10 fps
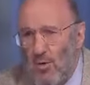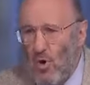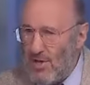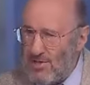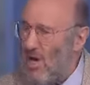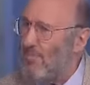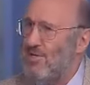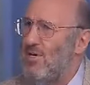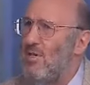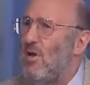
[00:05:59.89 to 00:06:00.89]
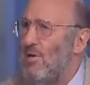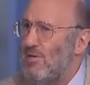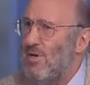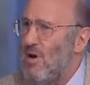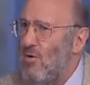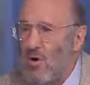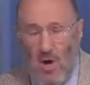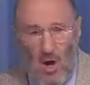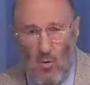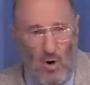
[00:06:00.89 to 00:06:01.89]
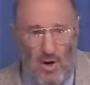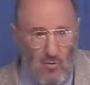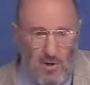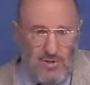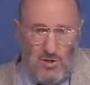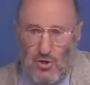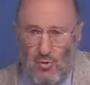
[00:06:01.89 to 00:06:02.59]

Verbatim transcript: Why stop at $10 an hour? Why not raise it to